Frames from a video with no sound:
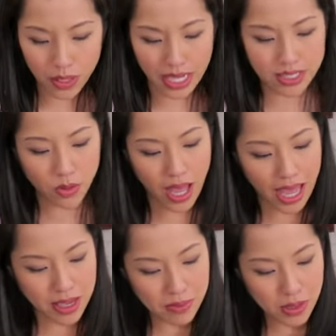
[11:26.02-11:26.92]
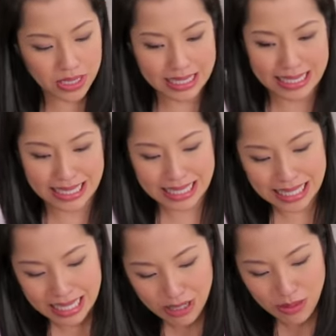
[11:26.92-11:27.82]
Okay, so I am gonna just
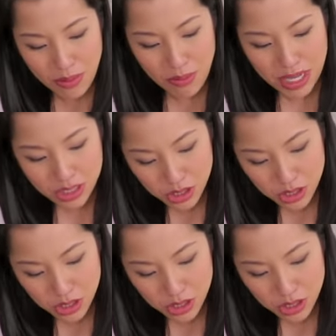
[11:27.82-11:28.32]
make